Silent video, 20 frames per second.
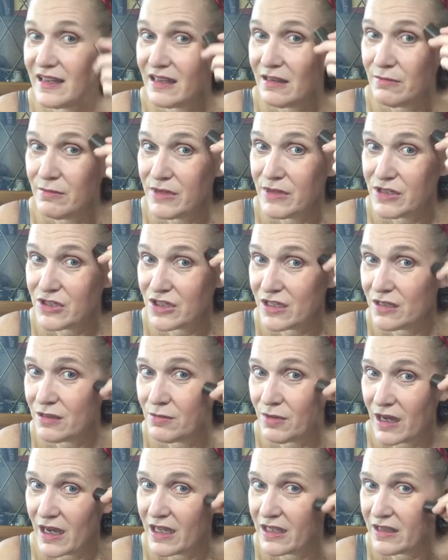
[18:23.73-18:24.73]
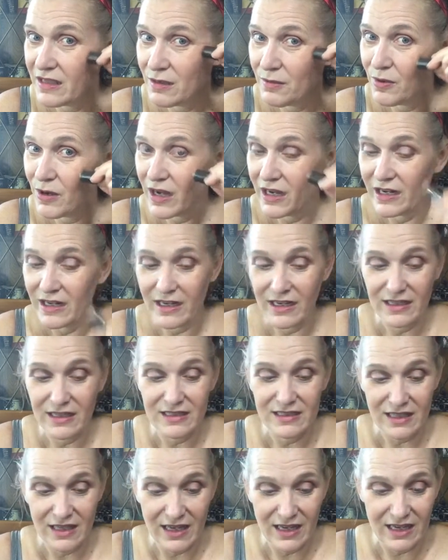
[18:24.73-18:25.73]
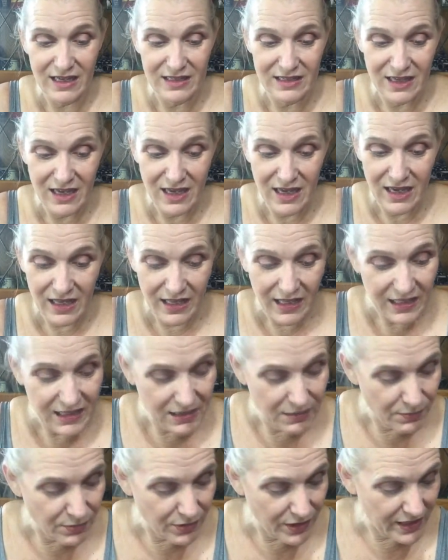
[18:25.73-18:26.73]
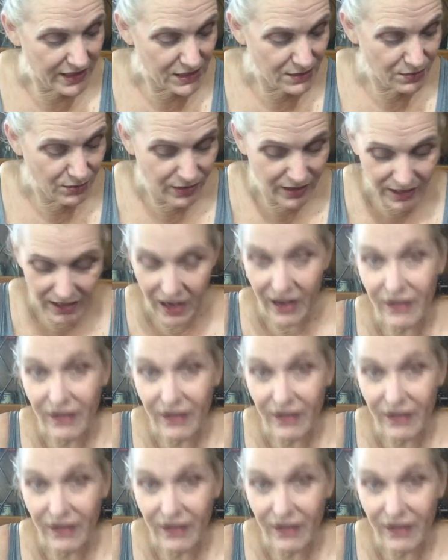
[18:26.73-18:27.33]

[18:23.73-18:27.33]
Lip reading: the mission behind their products, and I like the price point.